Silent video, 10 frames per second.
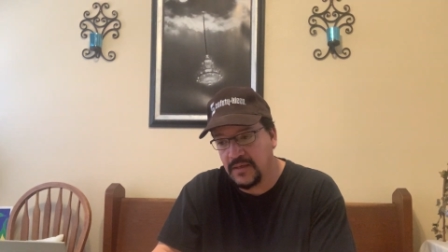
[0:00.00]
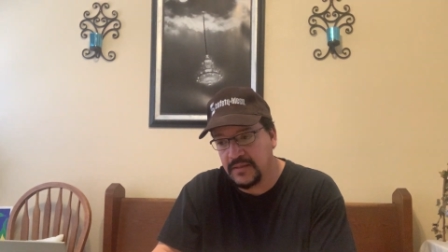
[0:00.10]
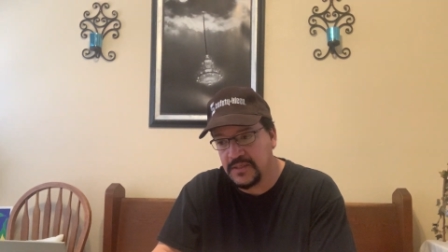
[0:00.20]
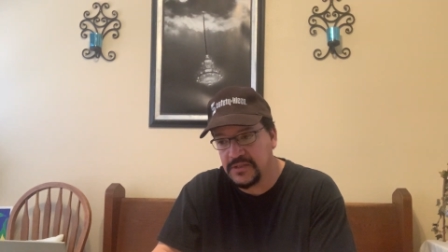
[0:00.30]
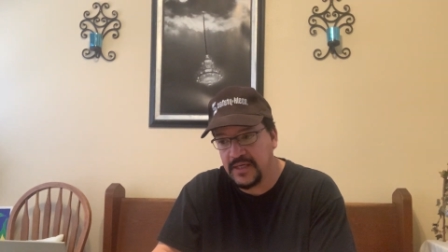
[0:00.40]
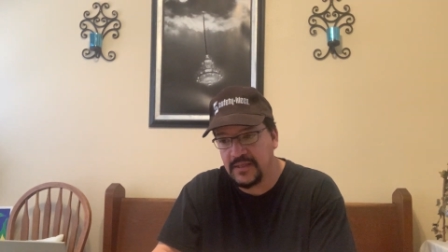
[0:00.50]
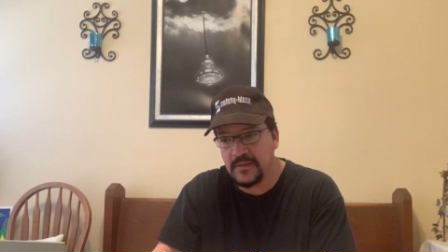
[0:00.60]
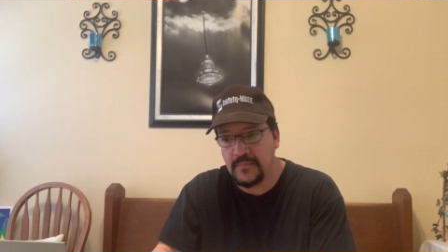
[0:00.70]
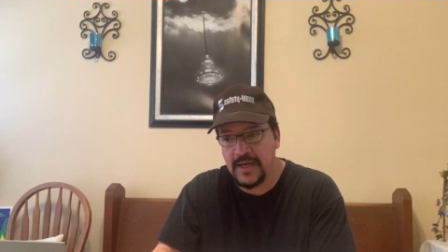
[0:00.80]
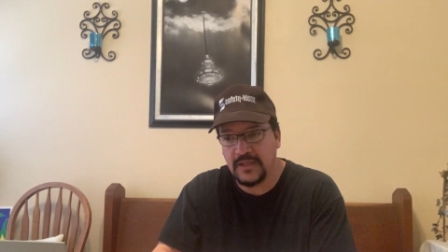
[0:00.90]
initiated in the
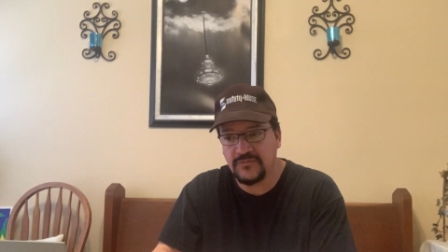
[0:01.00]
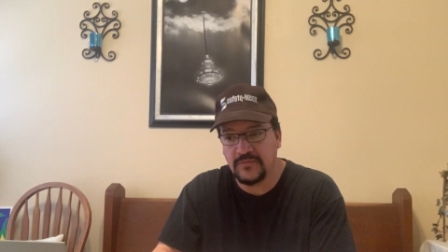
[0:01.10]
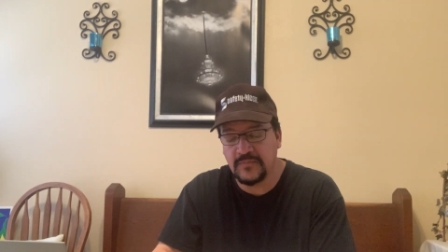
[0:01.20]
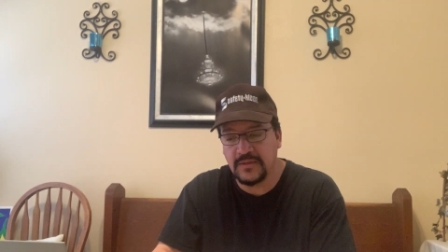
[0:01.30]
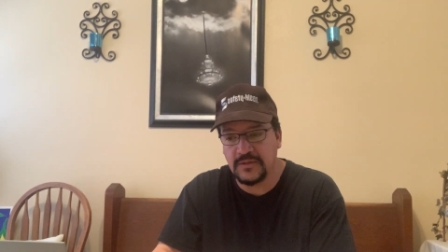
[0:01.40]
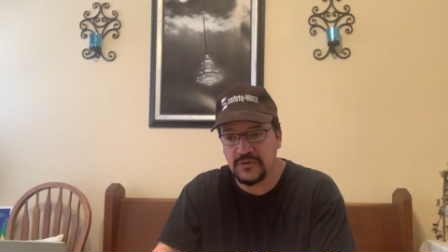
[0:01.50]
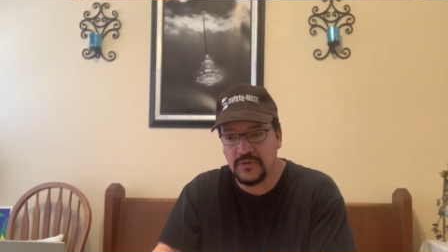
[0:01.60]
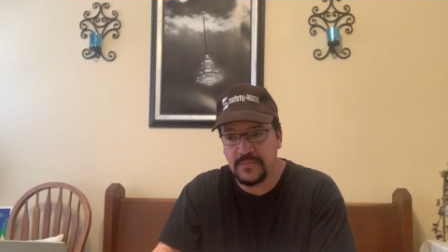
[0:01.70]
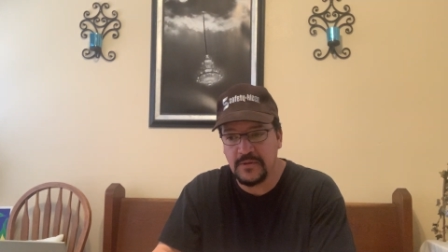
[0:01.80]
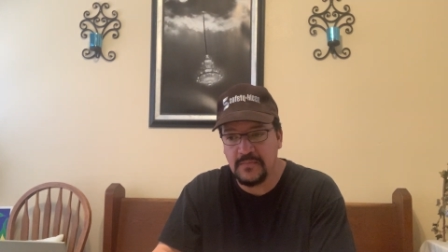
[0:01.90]
past, from a
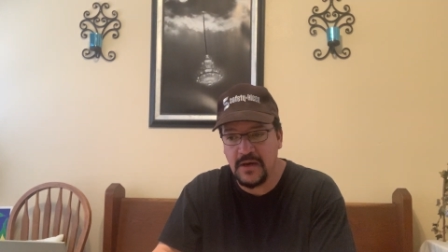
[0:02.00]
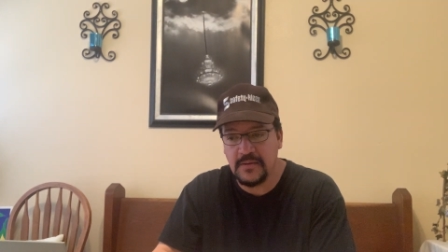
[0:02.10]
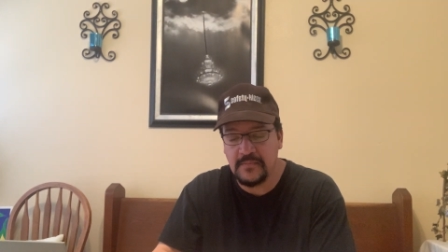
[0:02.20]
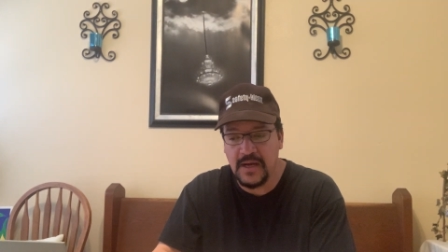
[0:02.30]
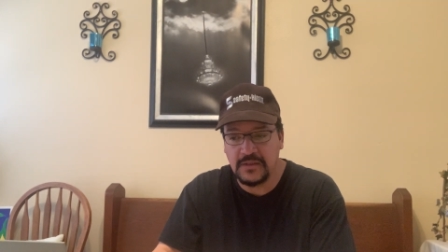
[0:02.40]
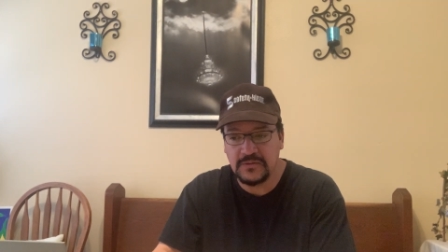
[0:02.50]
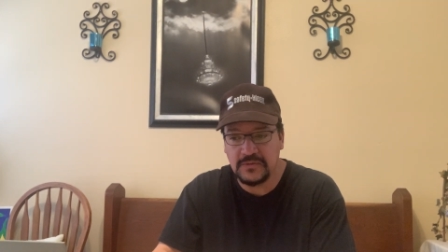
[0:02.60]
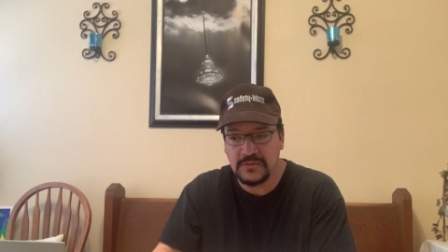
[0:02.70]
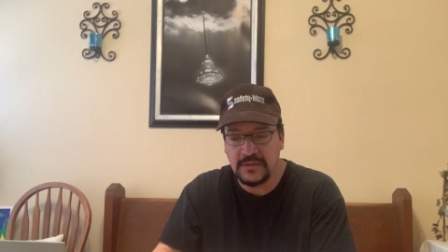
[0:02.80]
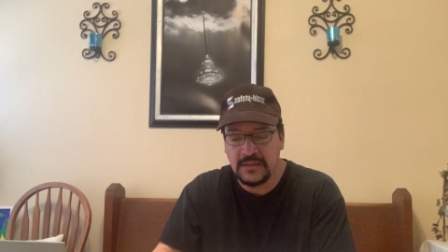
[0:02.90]
distributor mounted
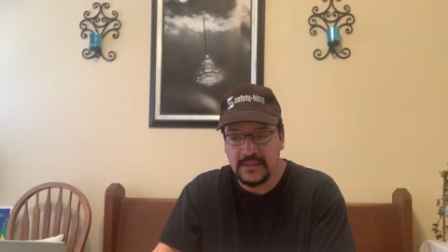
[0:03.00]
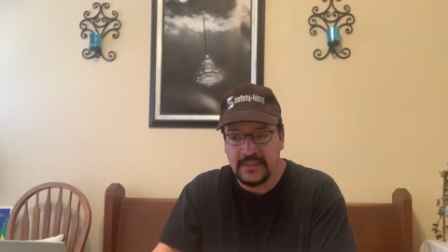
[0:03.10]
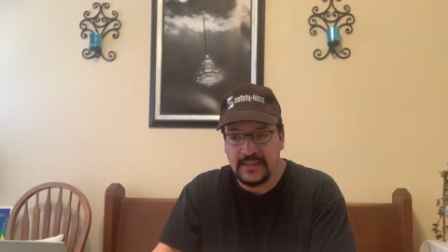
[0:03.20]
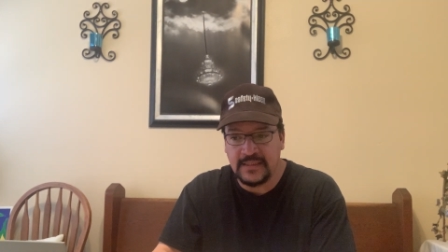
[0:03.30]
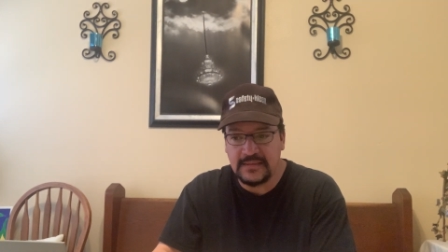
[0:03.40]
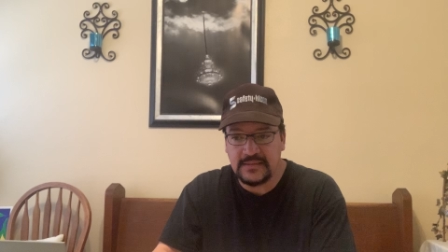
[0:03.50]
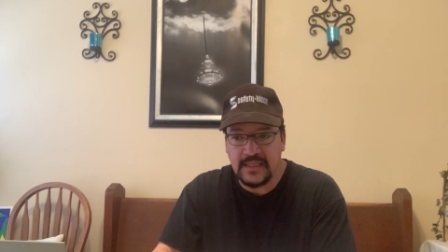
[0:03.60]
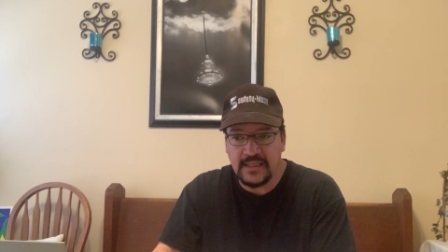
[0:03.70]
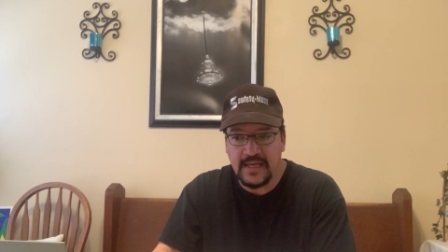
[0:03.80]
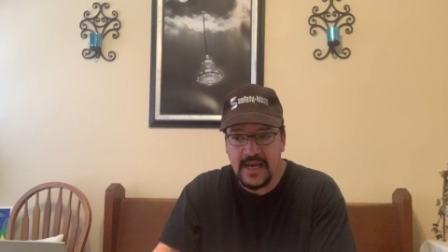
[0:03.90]
module
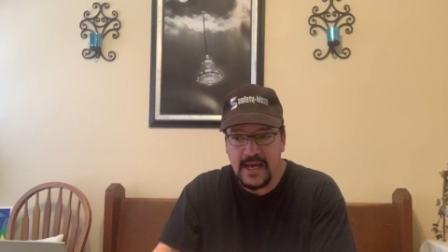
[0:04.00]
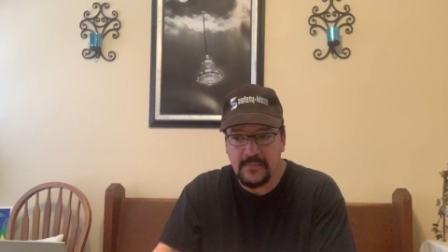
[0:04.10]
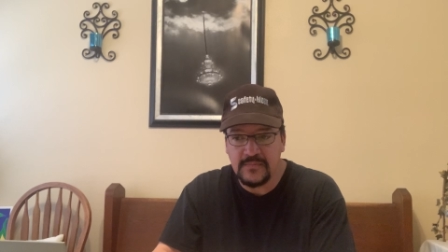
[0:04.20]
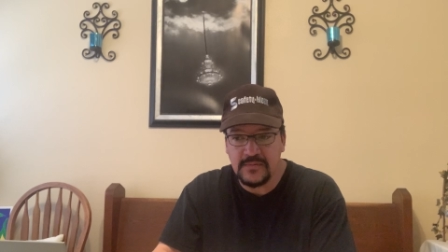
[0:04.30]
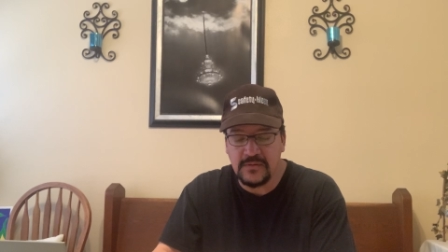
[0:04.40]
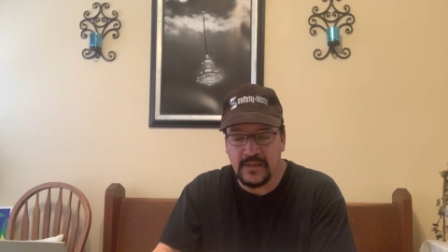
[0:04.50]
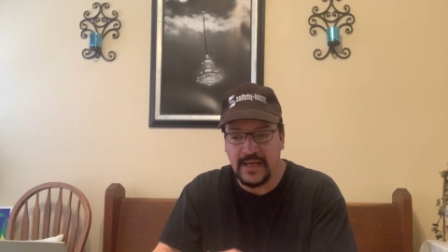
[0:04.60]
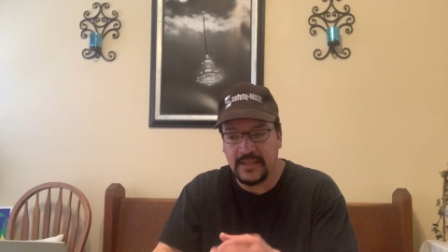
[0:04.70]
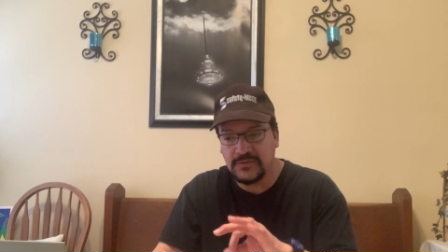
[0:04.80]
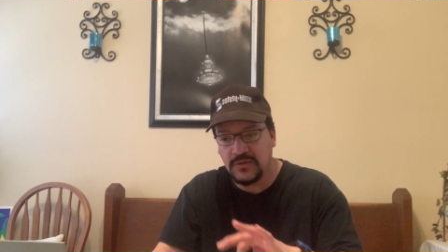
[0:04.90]
inside a cap to
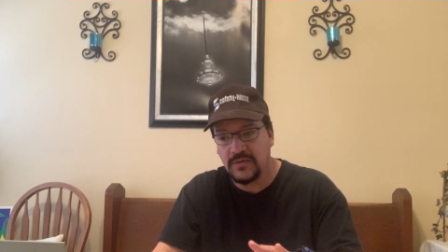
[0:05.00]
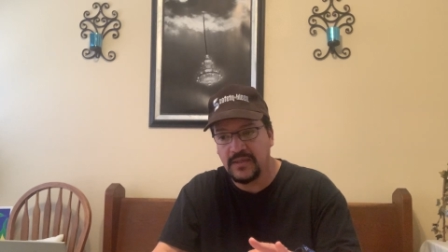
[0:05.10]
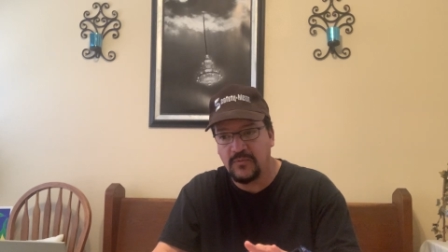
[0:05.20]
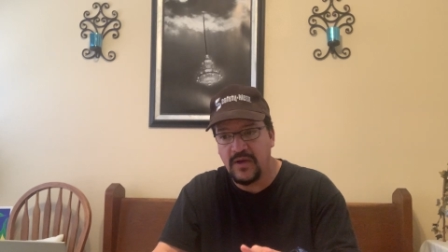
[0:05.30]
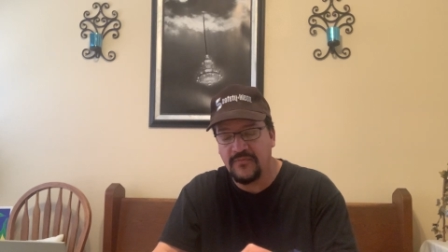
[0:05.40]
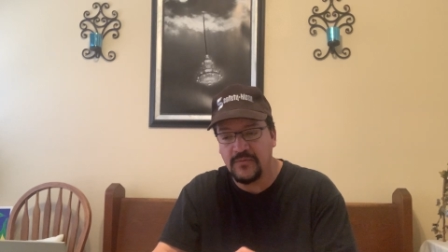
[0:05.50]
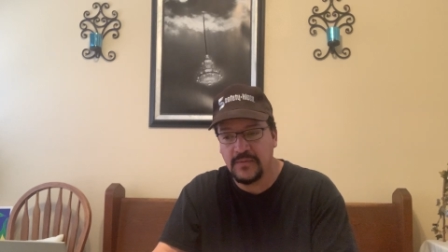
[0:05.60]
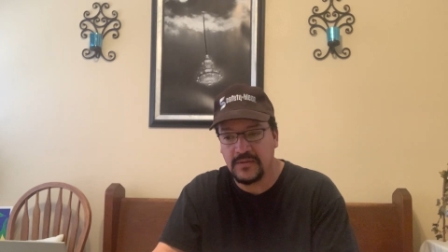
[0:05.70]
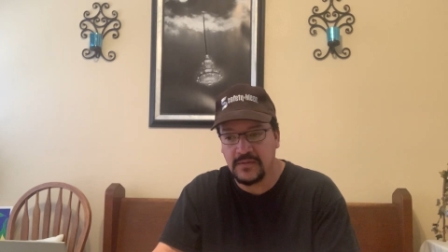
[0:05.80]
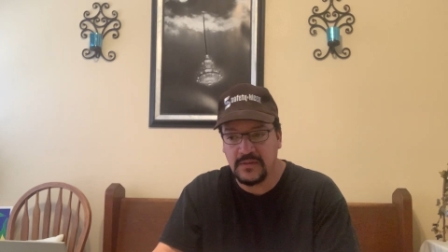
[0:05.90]
externally away from
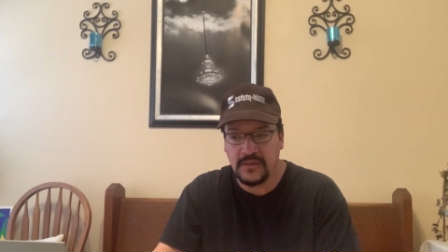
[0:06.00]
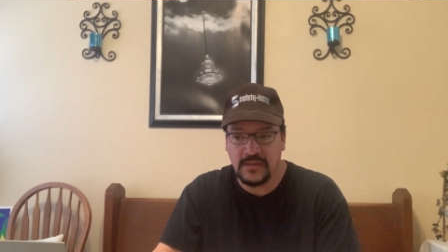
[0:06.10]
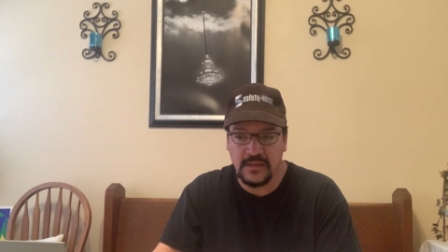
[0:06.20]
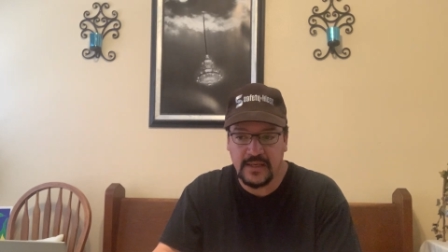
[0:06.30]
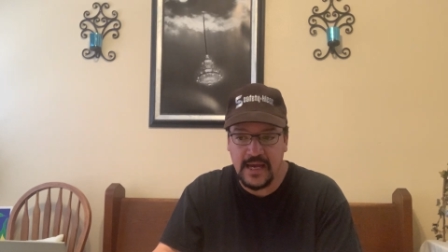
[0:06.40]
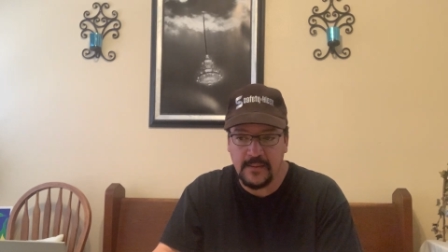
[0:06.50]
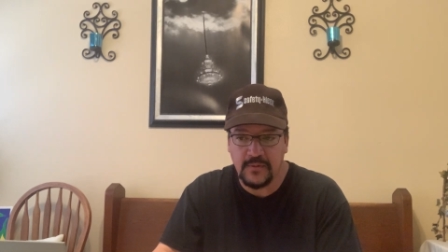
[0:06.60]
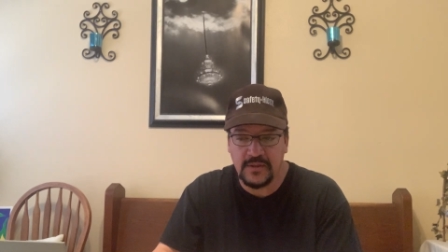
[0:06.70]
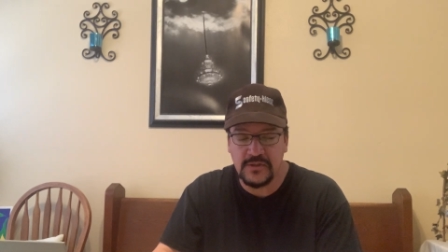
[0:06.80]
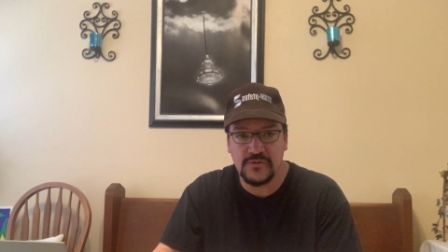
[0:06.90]
the cap
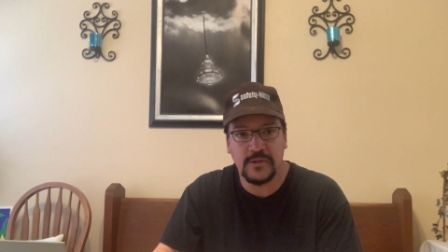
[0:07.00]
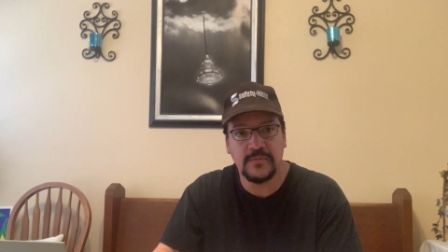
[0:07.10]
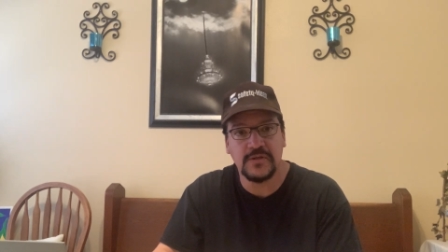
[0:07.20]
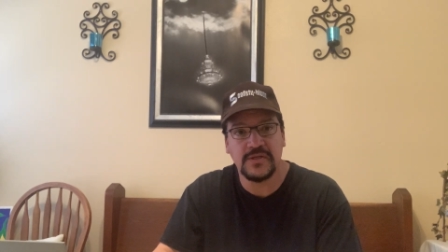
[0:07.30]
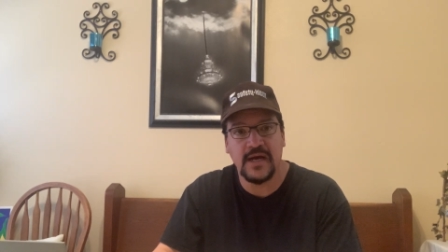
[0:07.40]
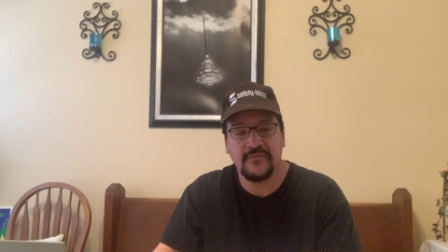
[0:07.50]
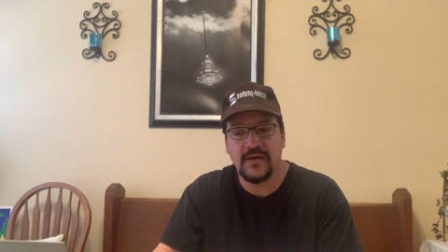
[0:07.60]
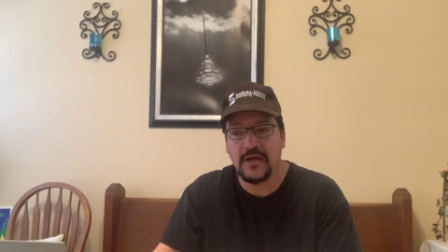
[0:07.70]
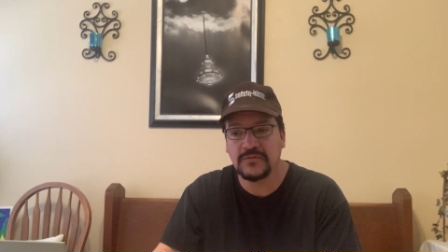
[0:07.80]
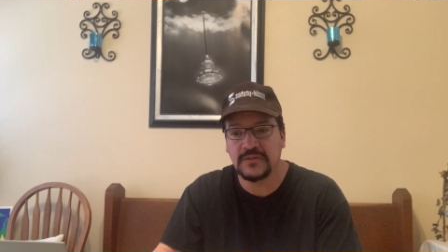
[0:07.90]
on the distributor shaft
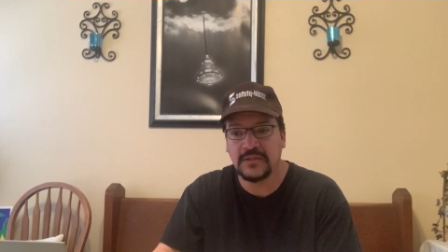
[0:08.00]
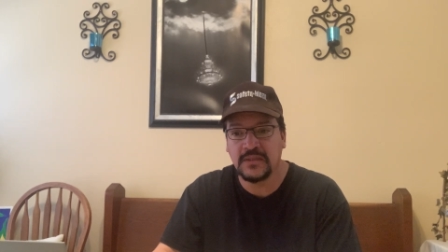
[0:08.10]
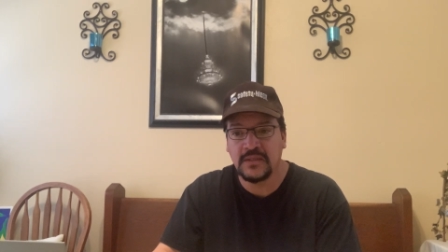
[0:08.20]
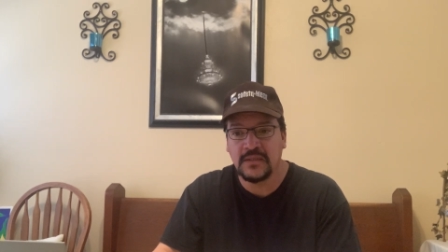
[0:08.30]
housing